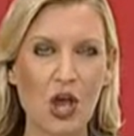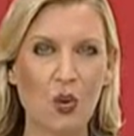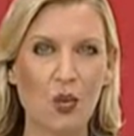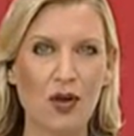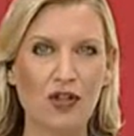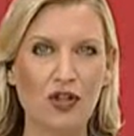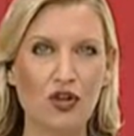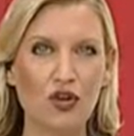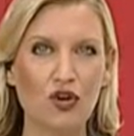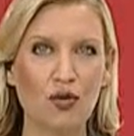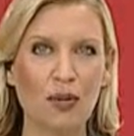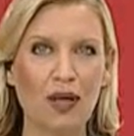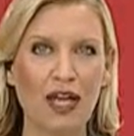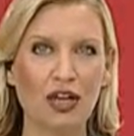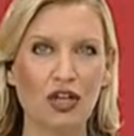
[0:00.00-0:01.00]
with
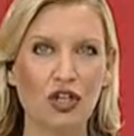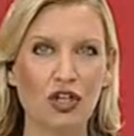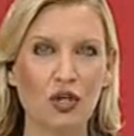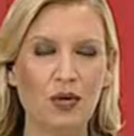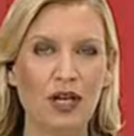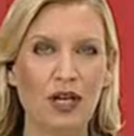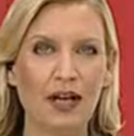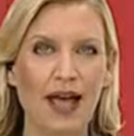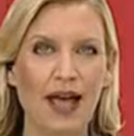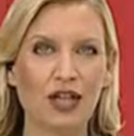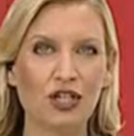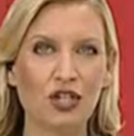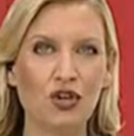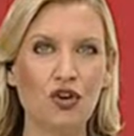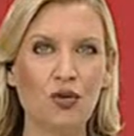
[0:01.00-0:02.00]
European Union
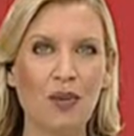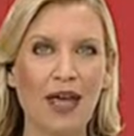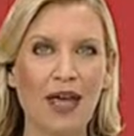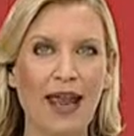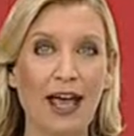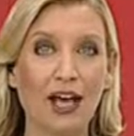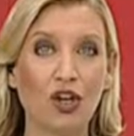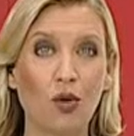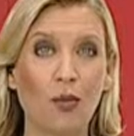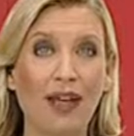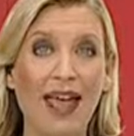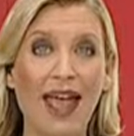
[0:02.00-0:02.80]
and European Economic